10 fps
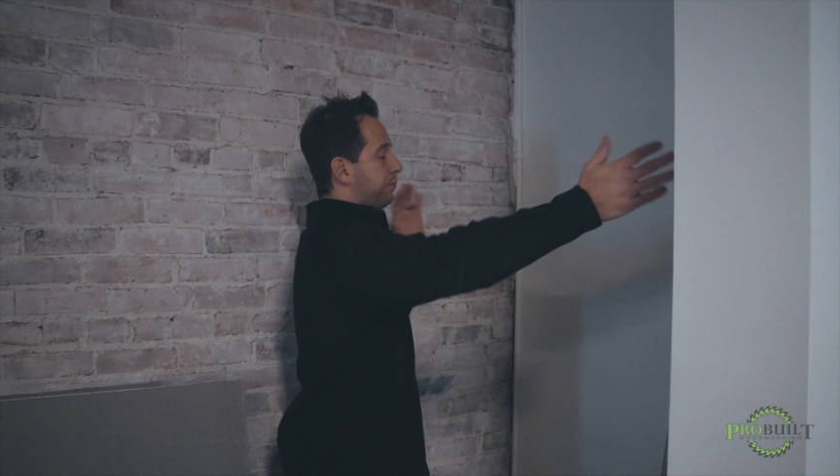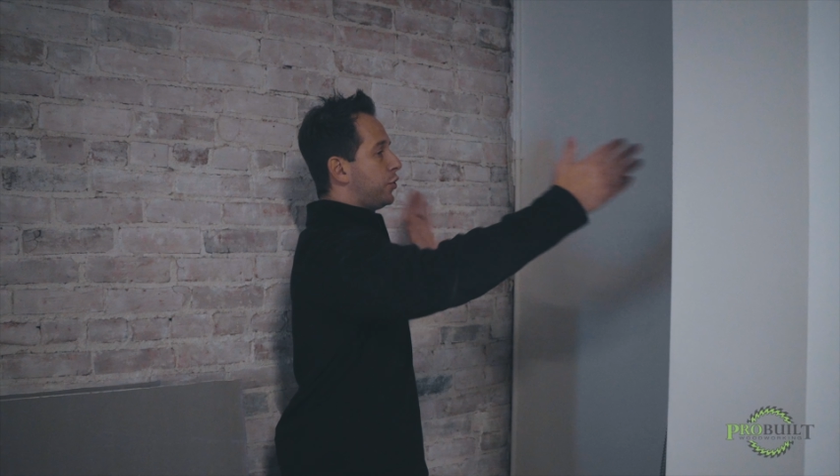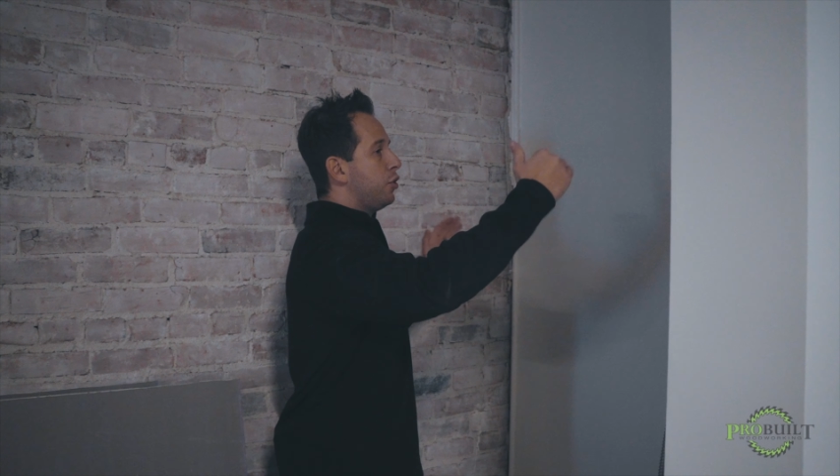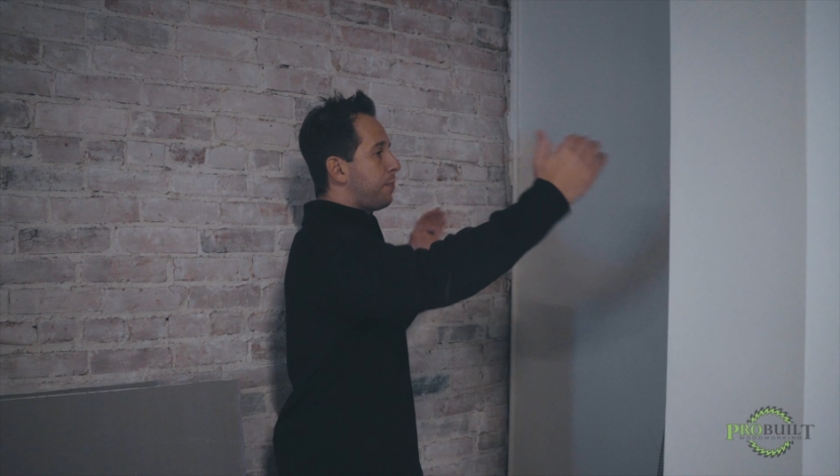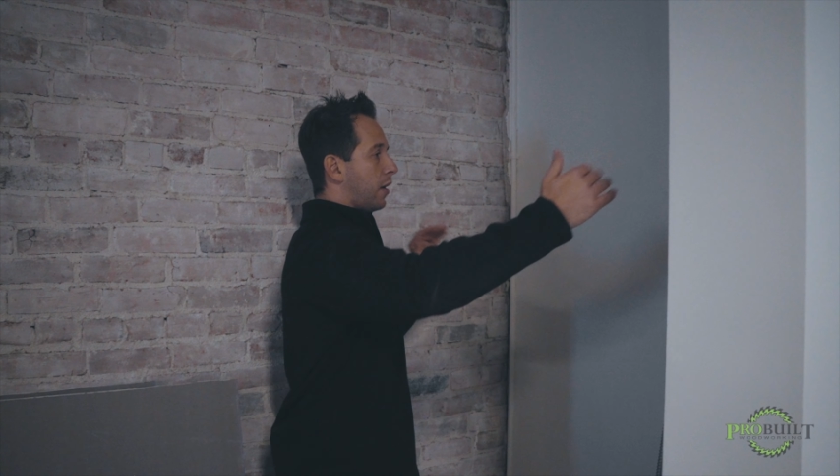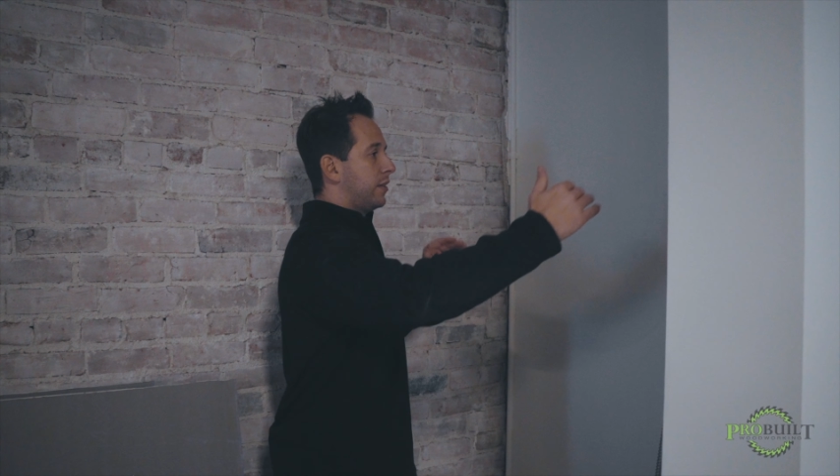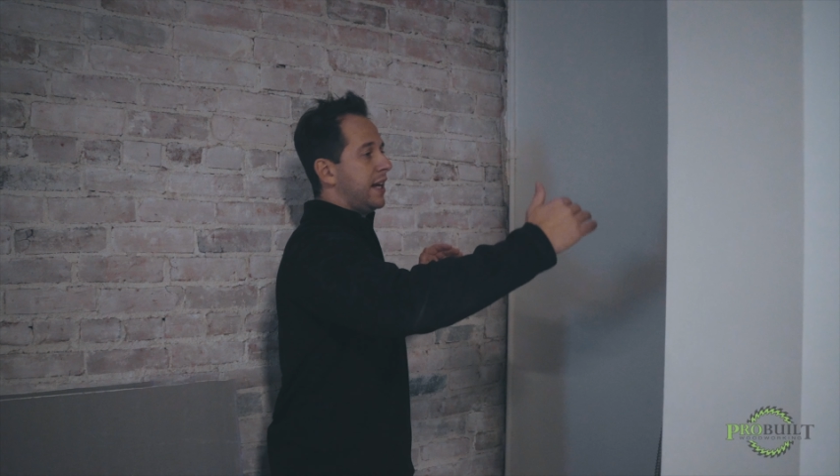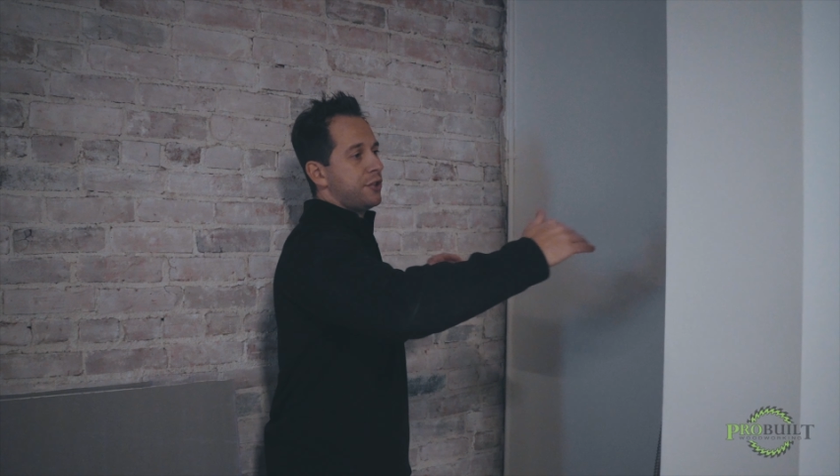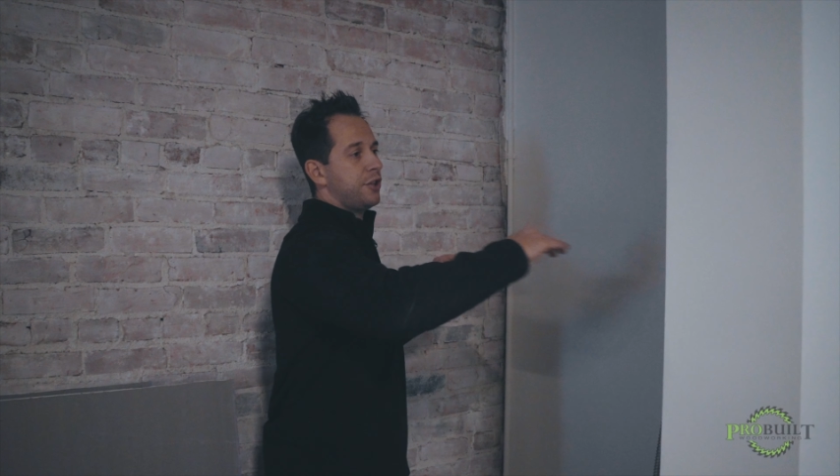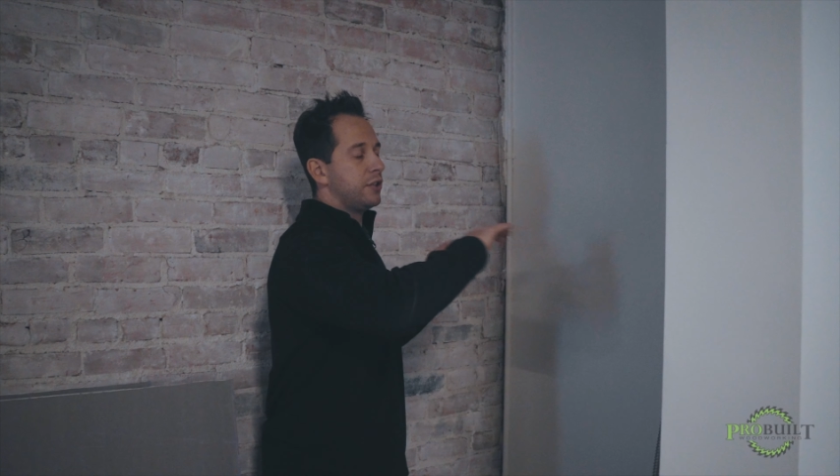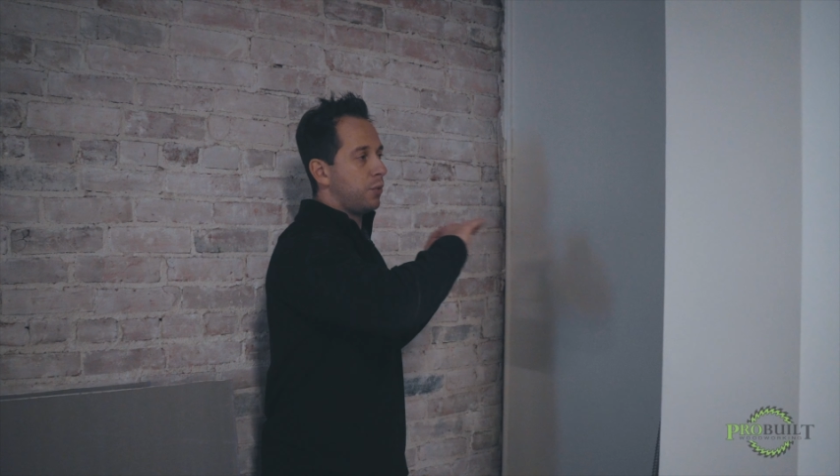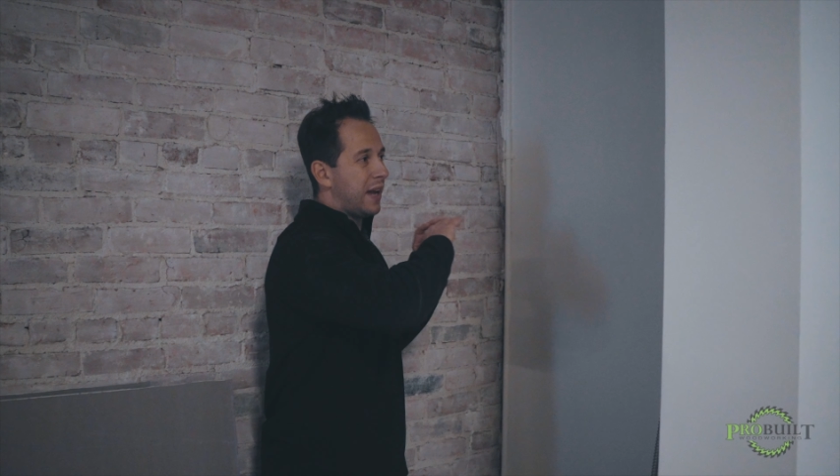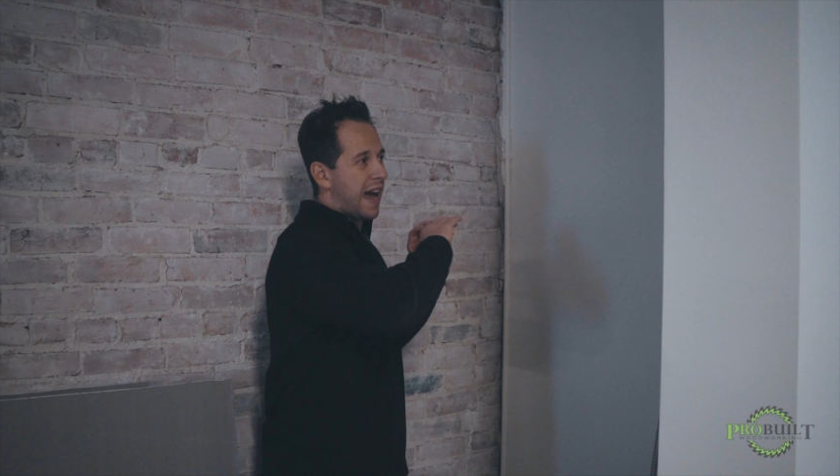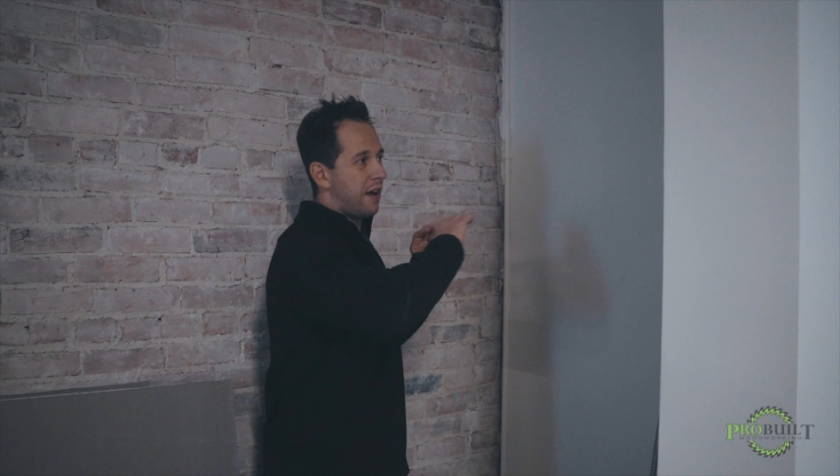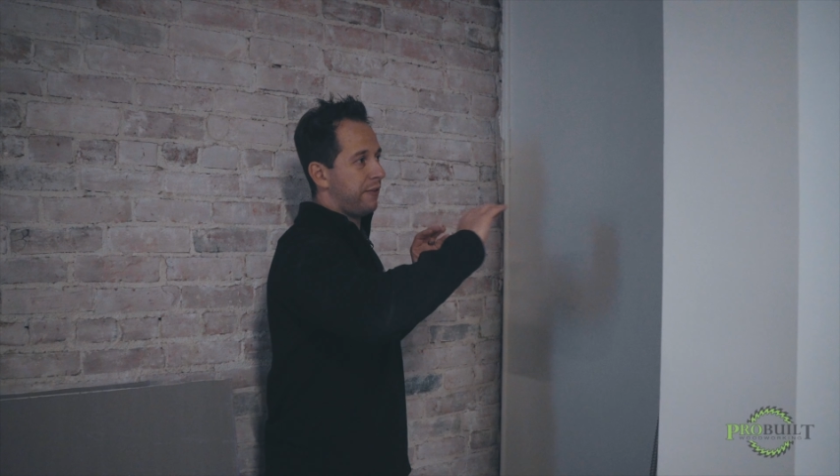two partitions,
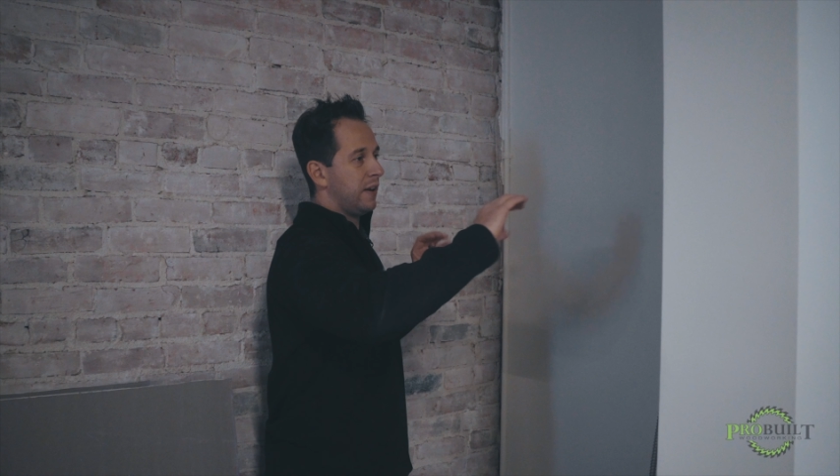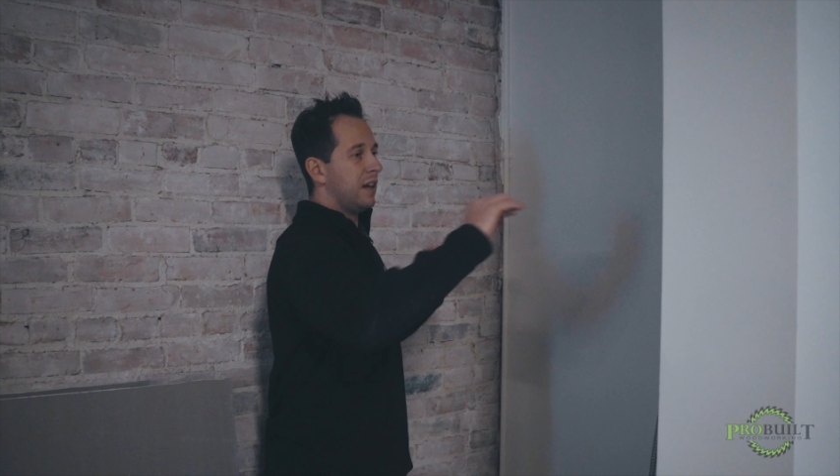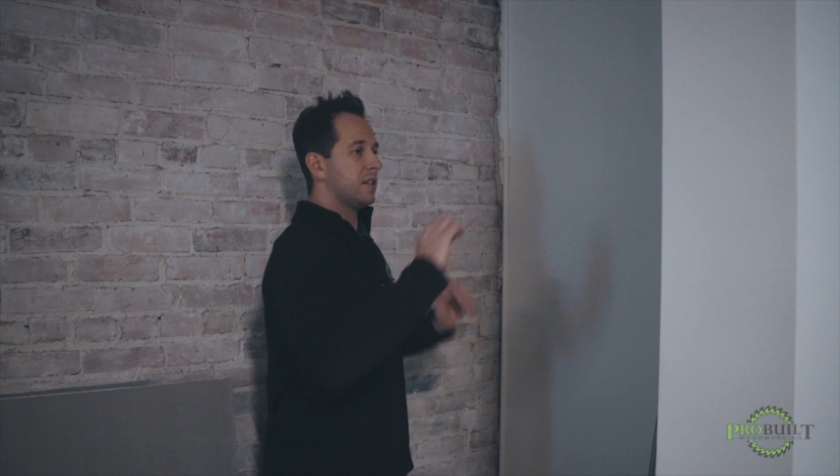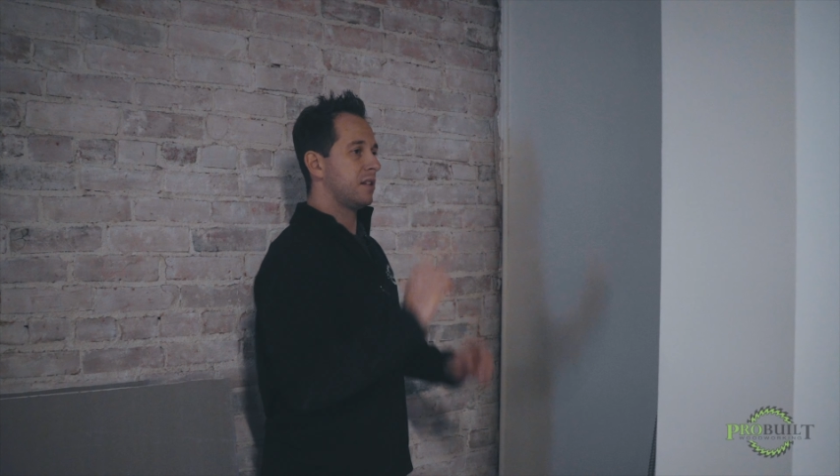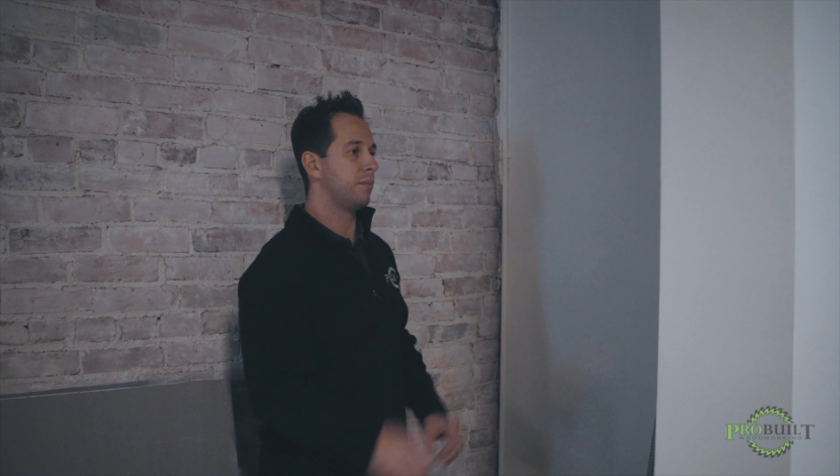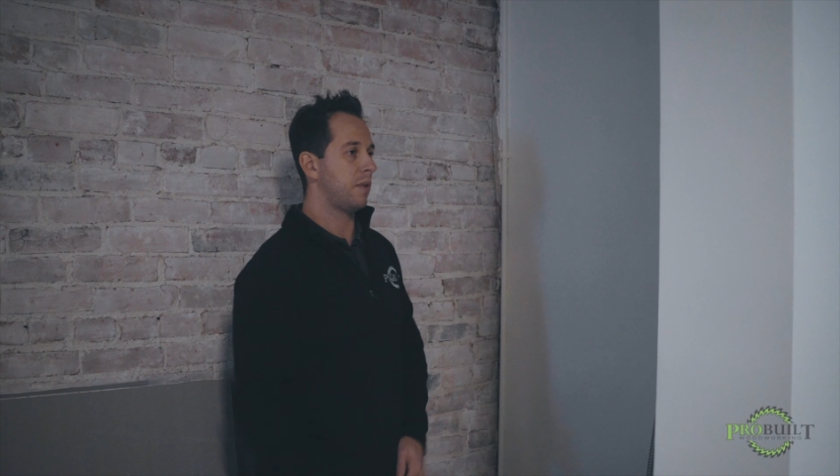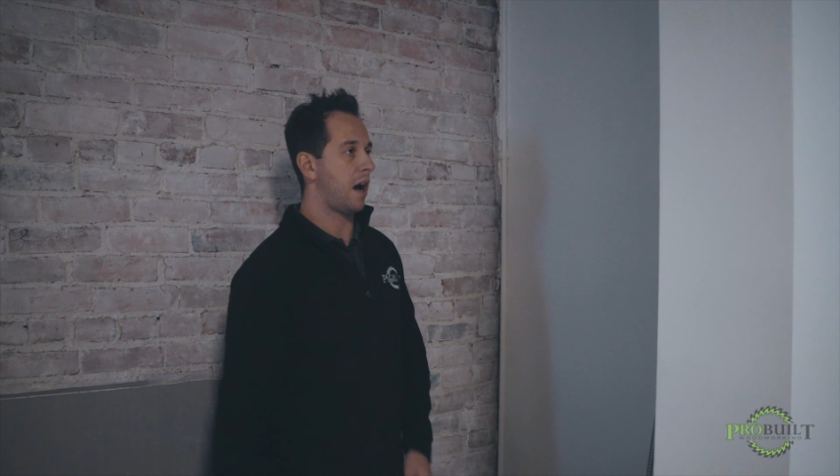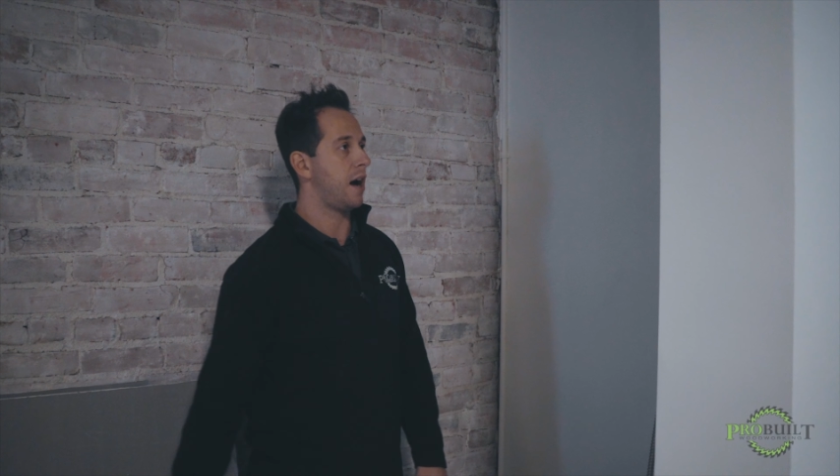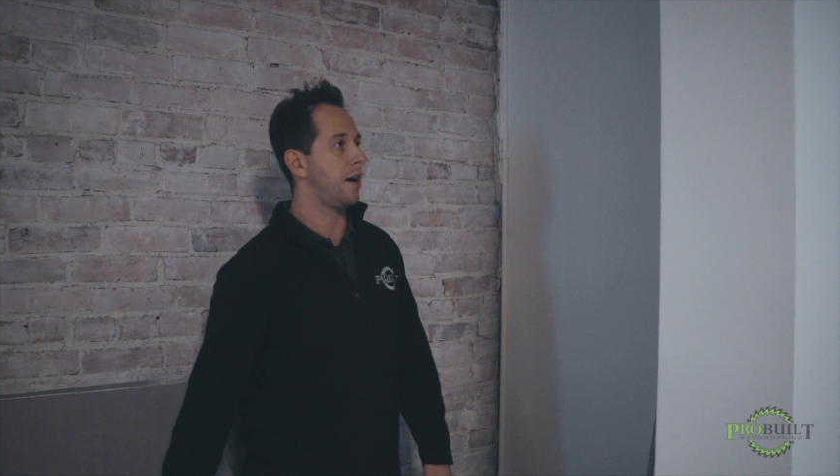we have some